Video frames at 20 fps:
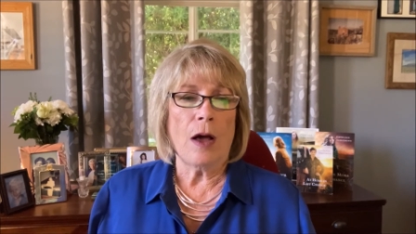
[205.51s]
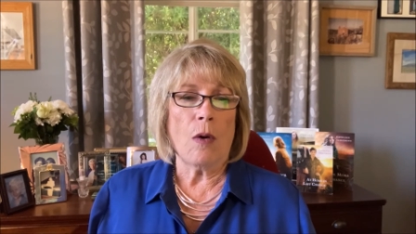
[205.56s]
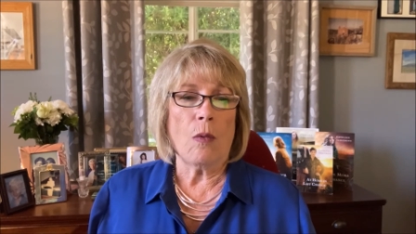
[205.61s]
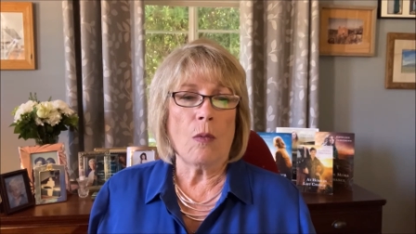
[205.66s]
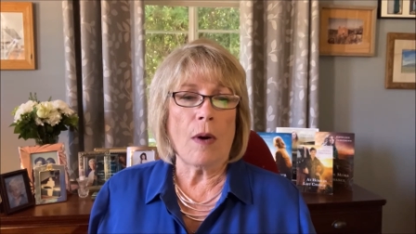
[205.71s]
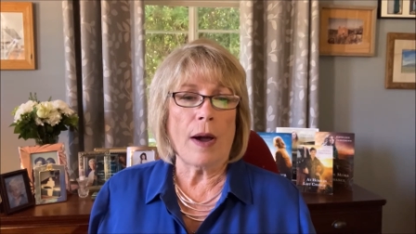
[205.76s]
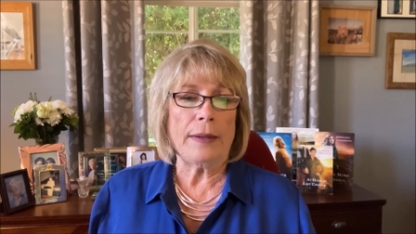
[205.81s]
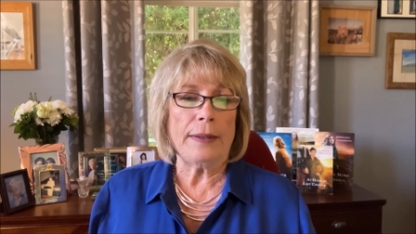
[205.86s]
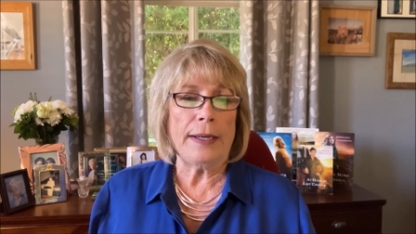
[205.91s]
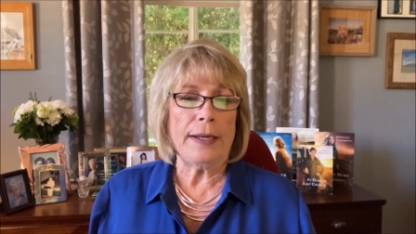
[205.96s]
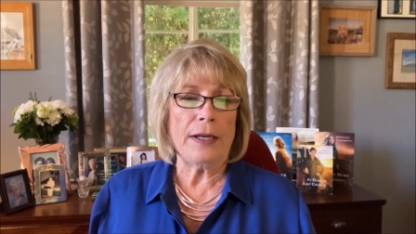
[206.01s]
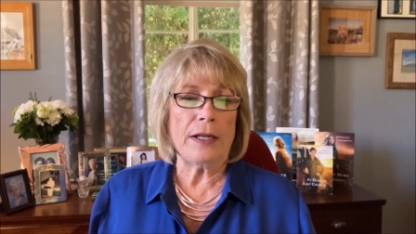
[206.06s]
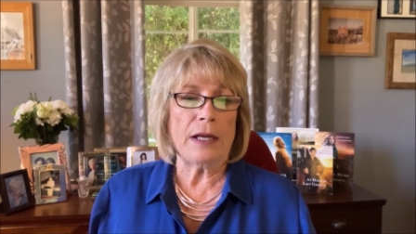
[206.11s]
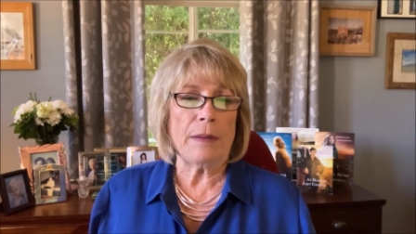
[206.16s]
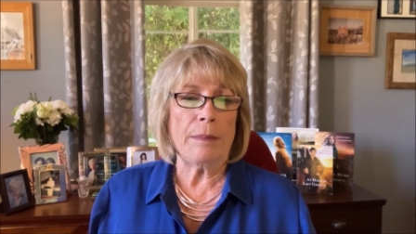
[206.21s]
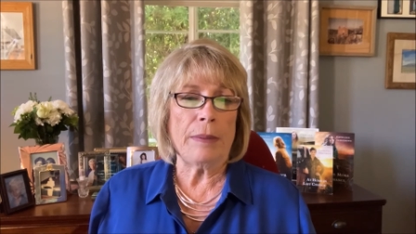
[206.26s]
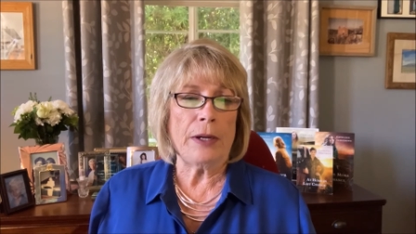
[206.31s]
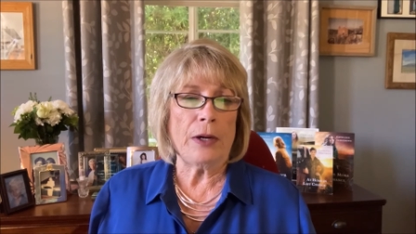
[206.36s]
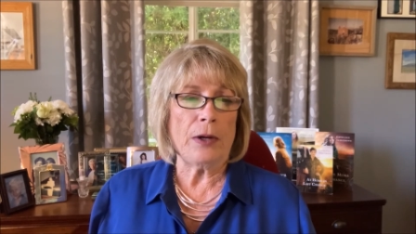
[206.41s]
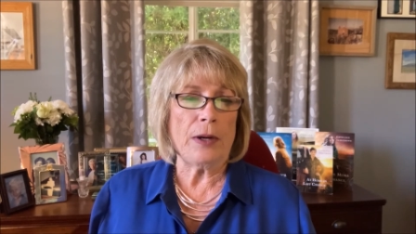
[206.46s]
Juanita
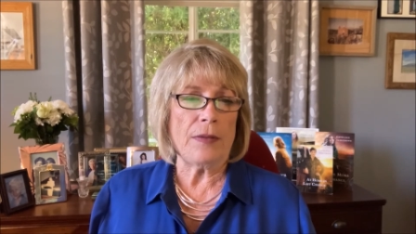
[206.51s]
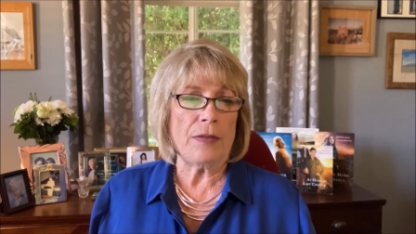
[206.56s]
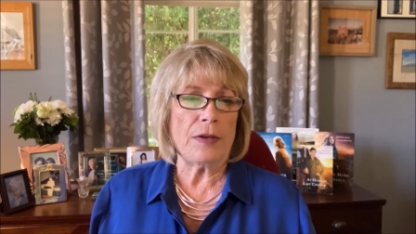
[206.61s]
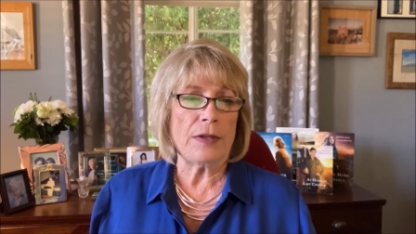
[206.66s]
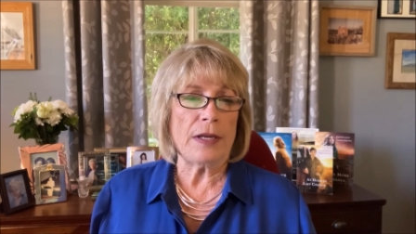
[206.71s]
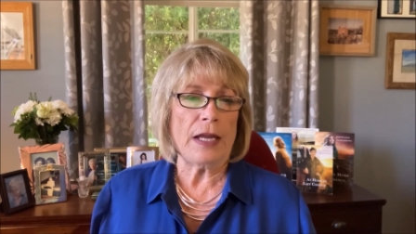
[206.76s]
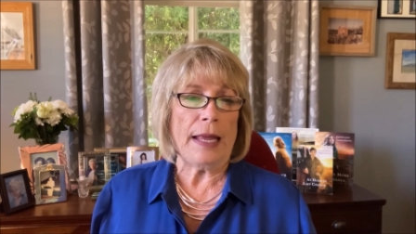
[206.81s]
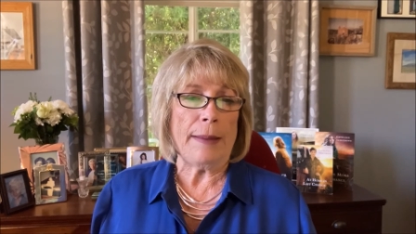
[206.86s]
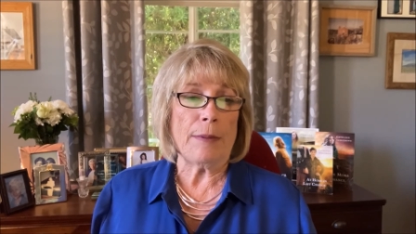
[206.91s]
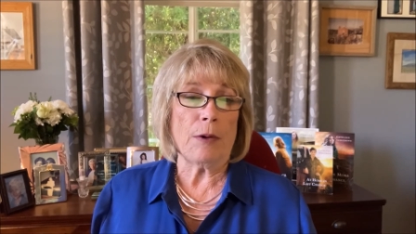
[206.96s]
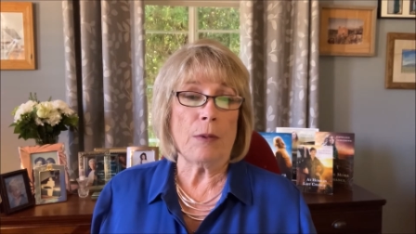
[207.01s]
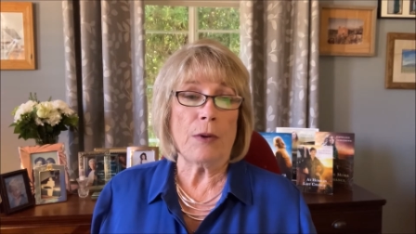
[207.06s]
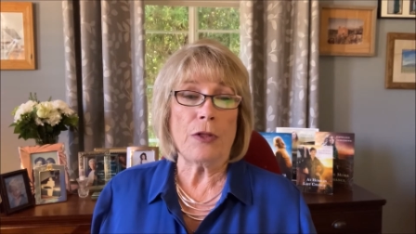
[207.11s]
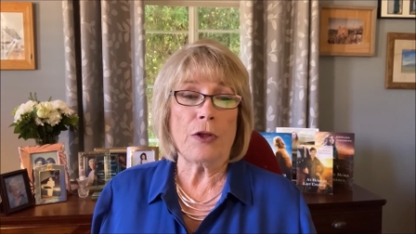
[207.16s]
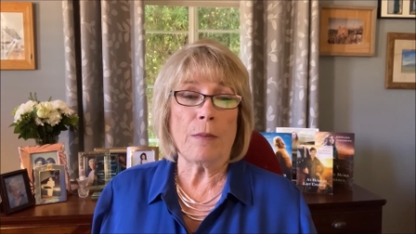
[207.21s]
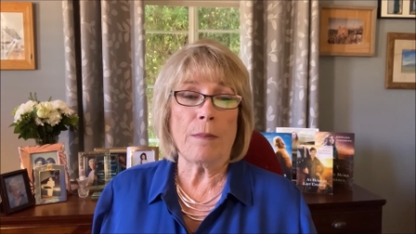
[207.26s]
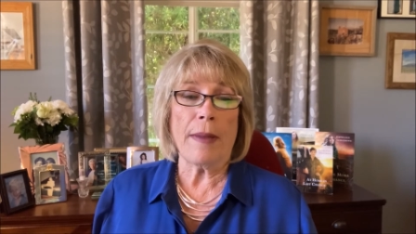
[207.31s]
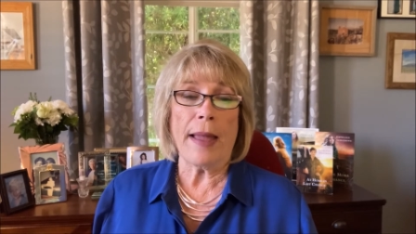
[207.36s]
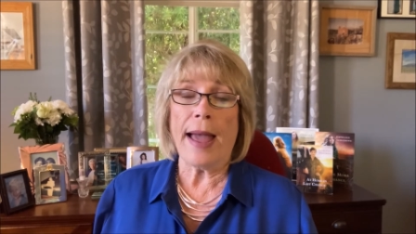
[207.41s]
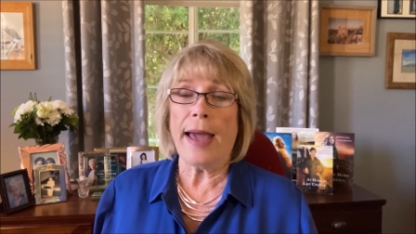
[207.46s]
appeared at the table with
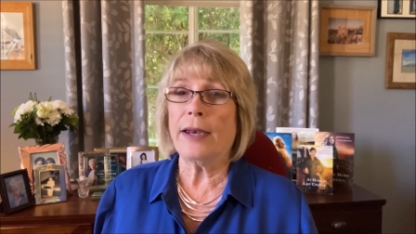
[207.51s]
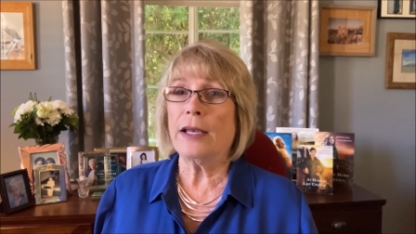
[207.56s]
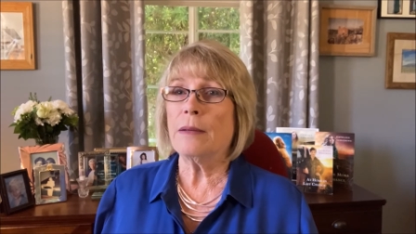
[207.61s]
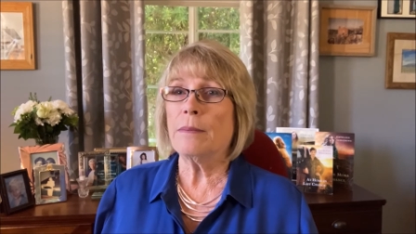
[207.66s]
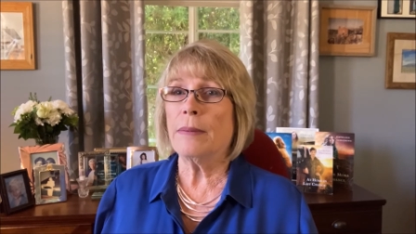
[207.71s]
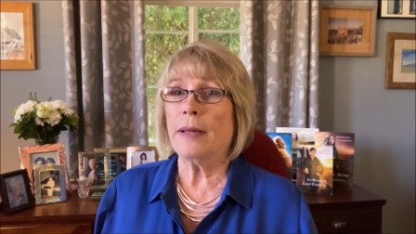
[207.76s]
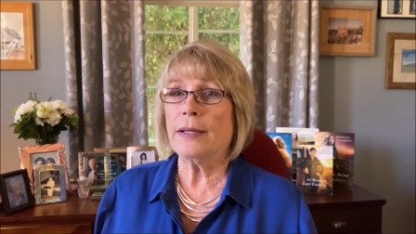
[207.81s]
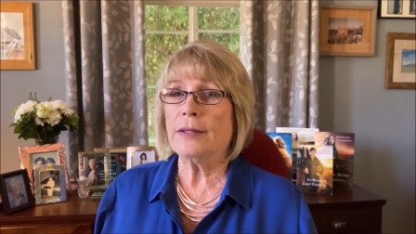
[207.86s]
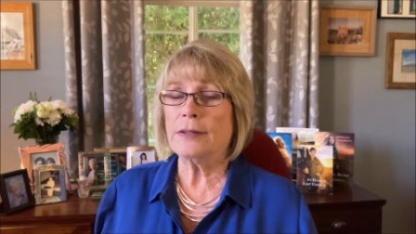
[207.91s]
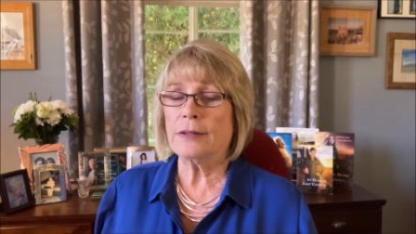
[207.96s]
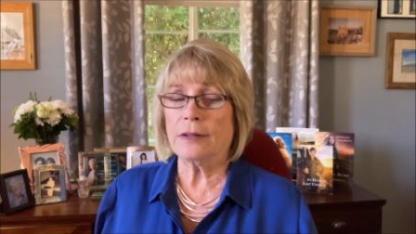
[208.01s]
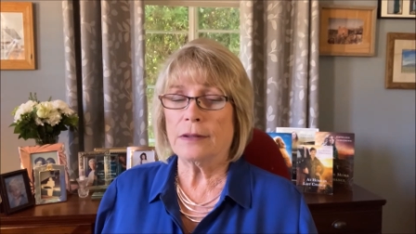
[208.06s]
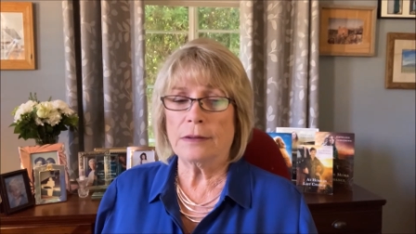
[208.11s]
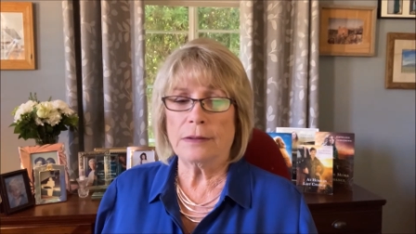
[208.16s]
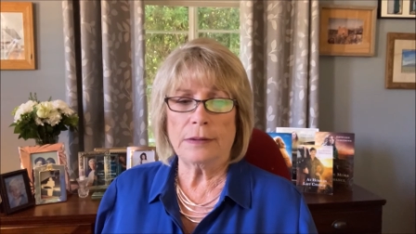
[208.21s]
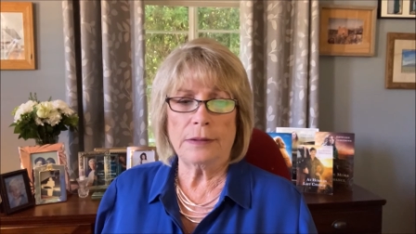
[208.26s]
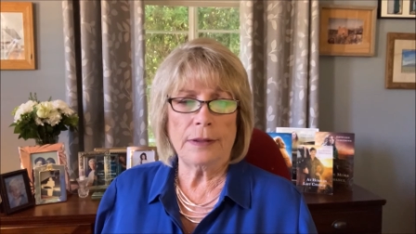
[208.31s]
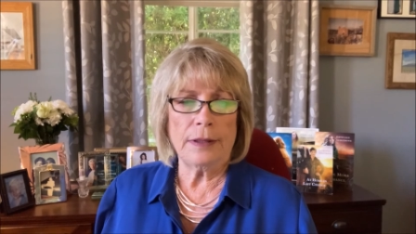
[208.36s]
her pad and pencil.